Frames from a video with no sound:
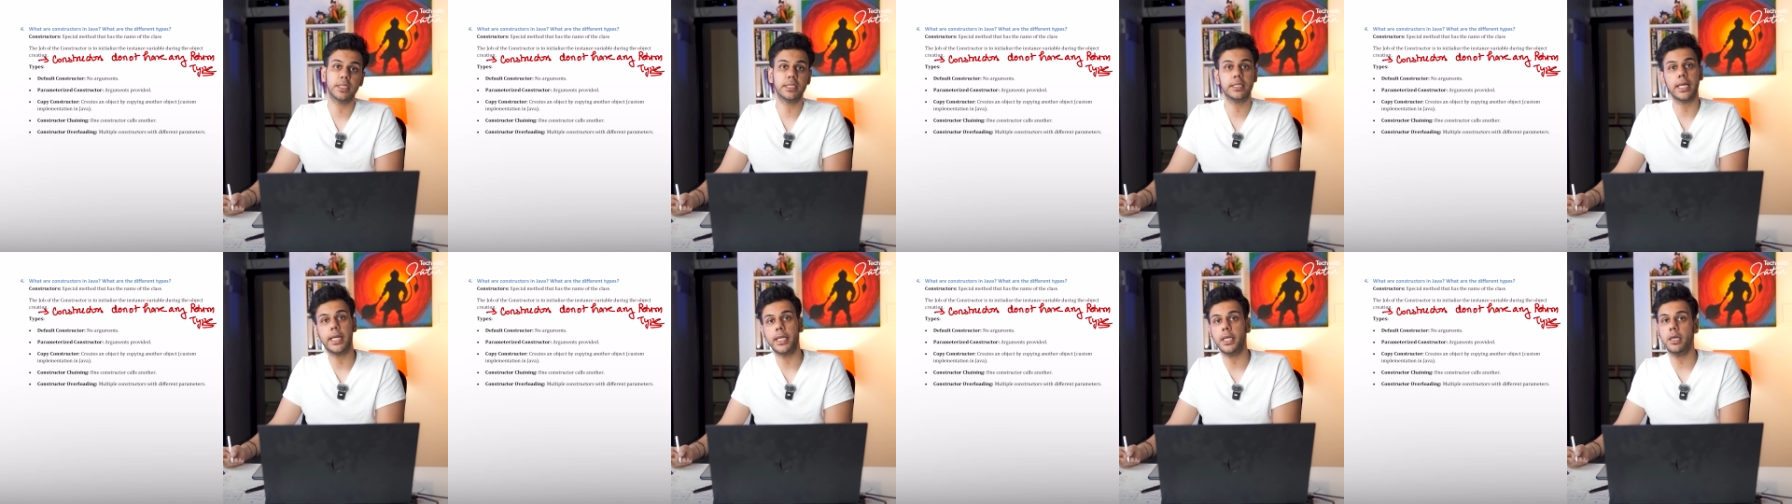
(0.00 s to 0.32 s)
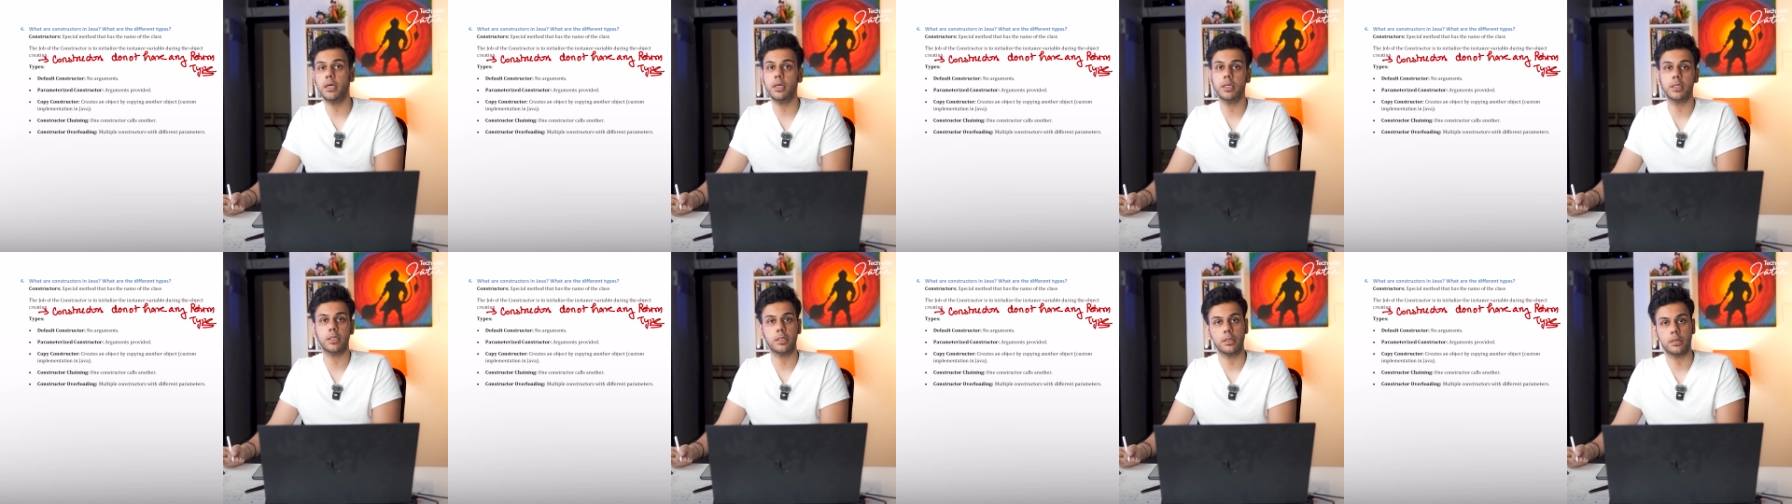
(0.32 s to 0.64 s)

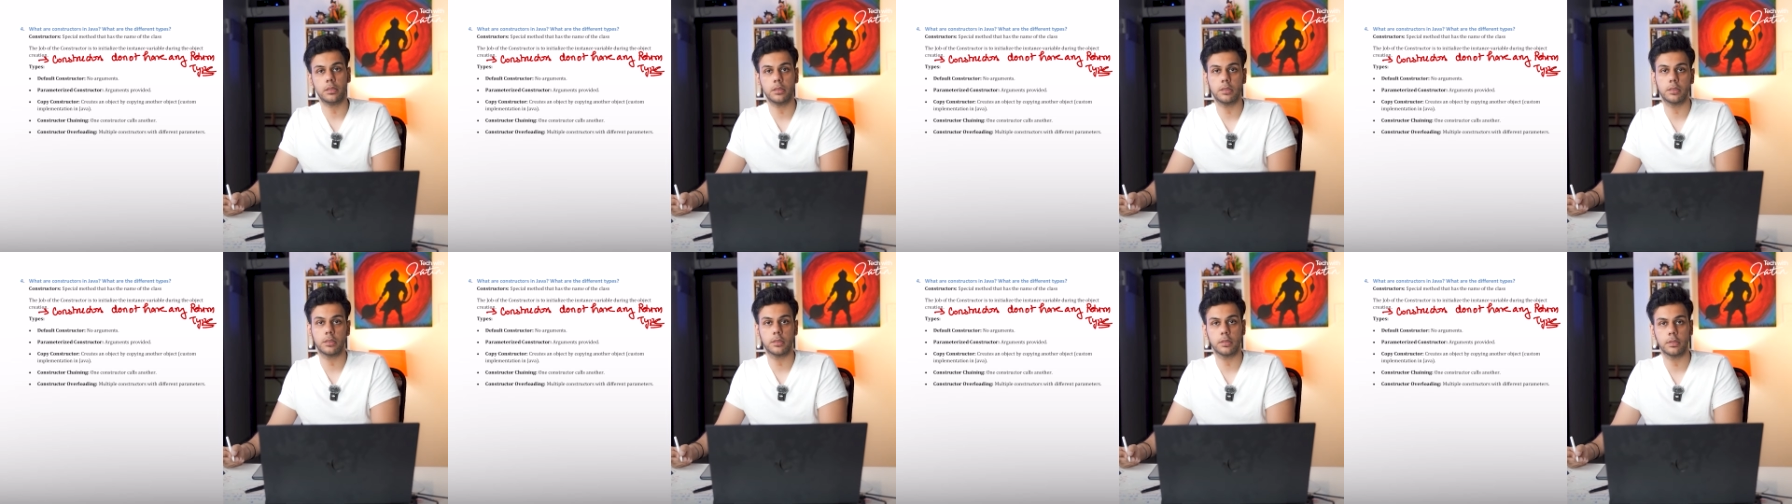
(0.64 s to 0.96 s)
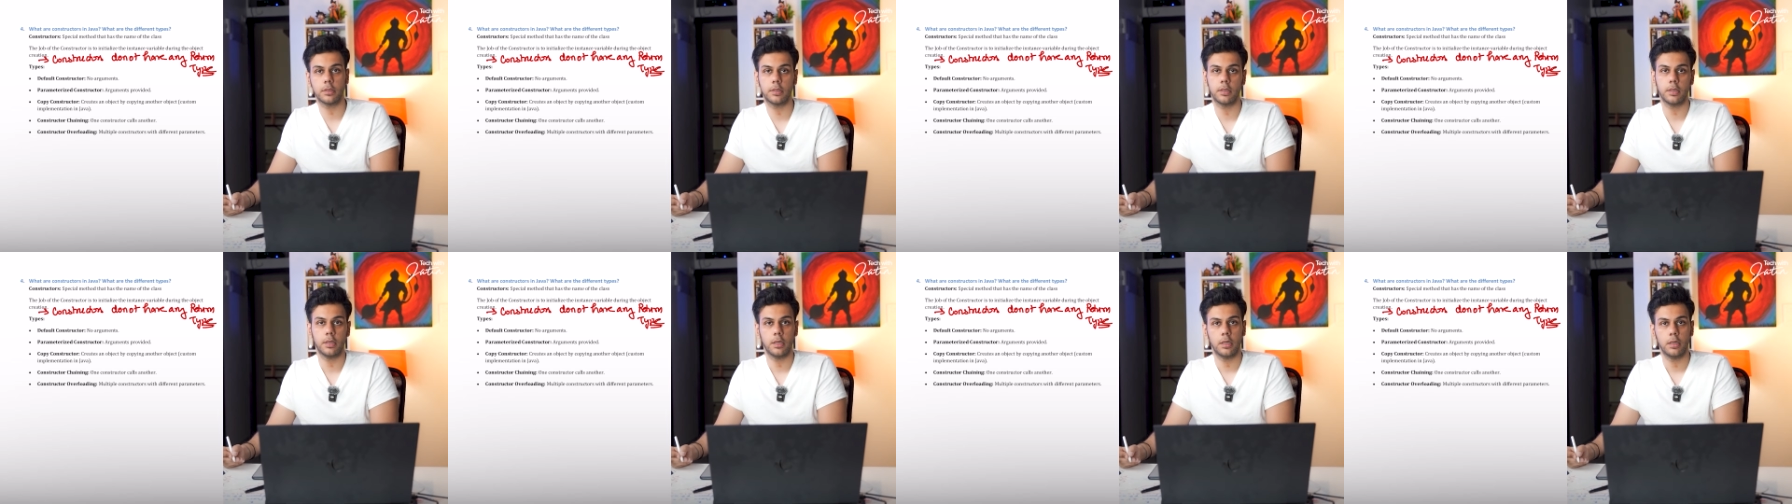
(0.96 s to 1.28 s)

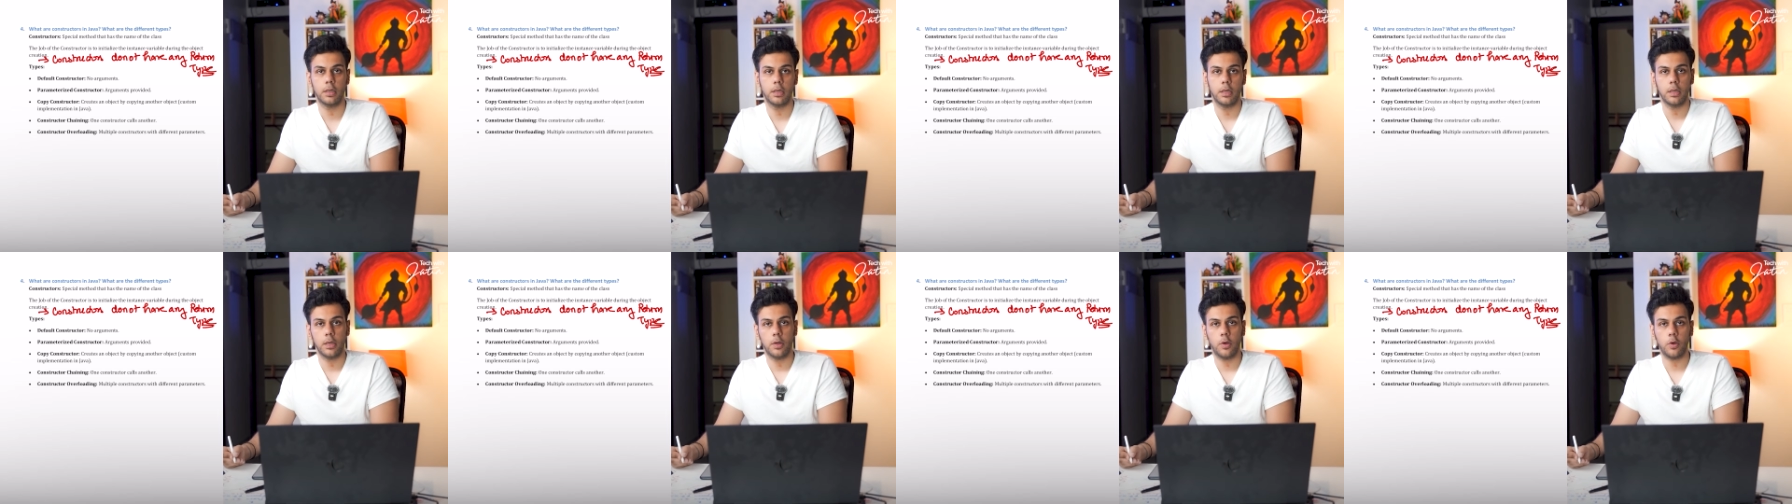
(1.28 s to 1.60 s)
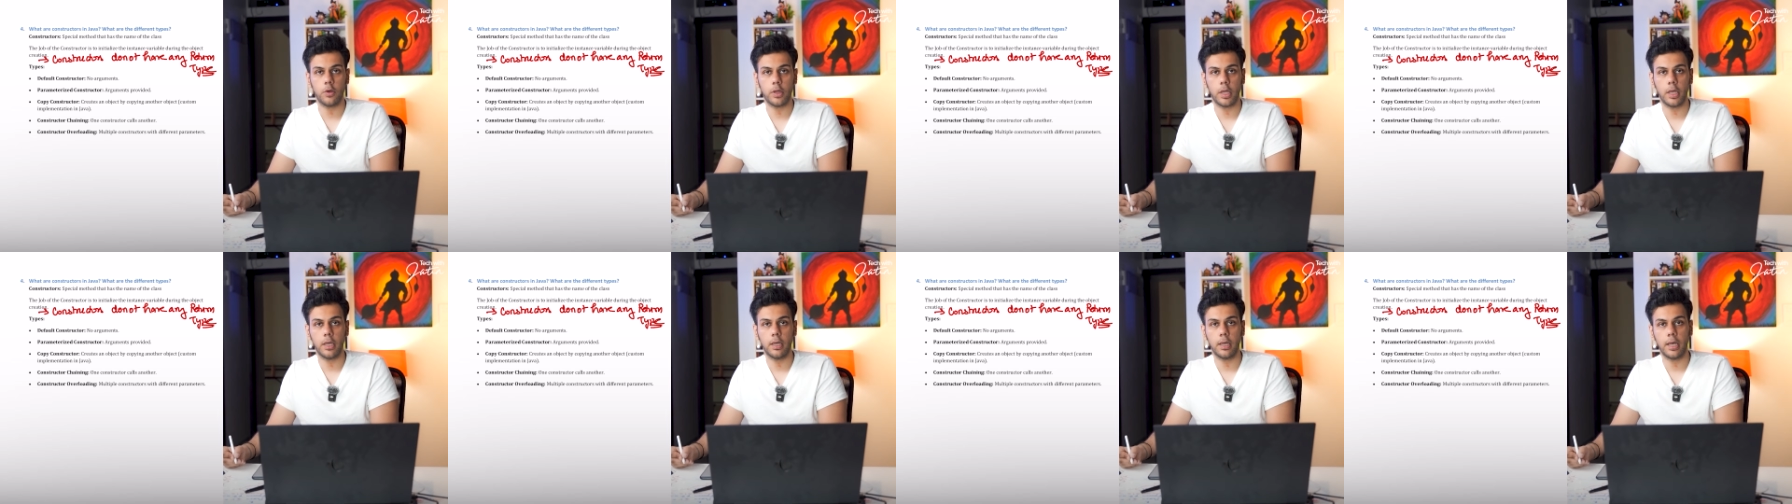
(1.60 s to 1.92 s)
Setters,
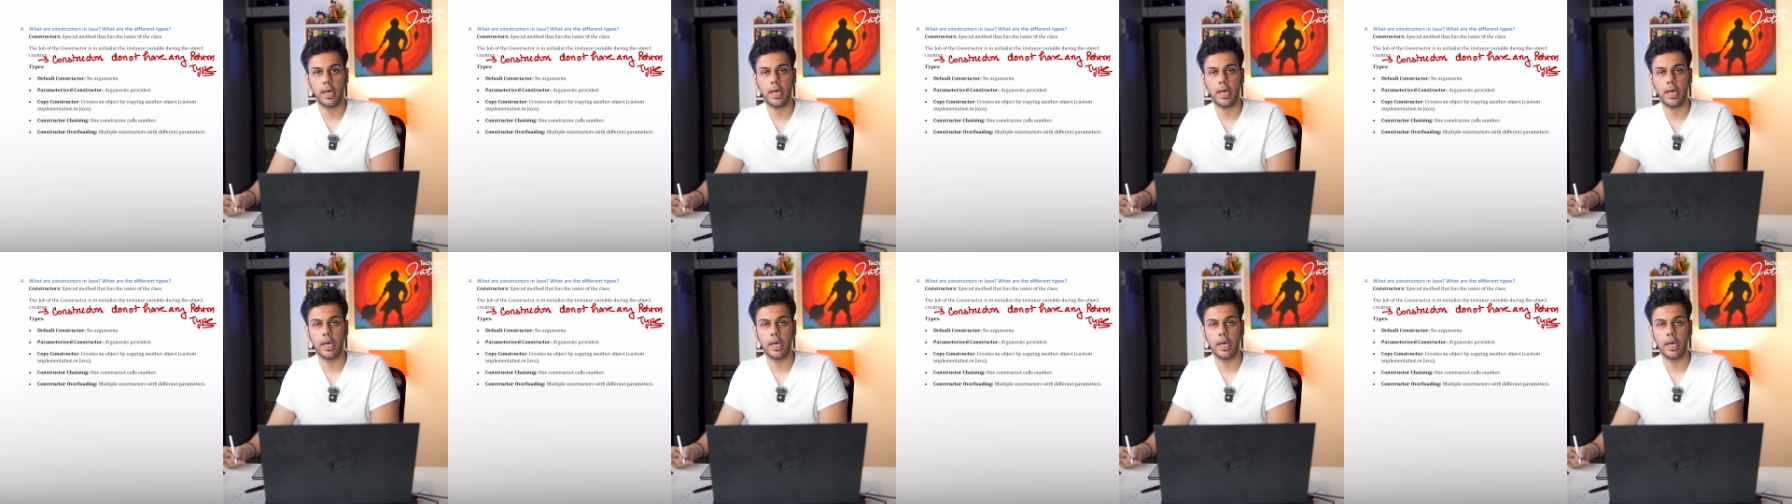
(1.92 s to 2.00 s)
okay,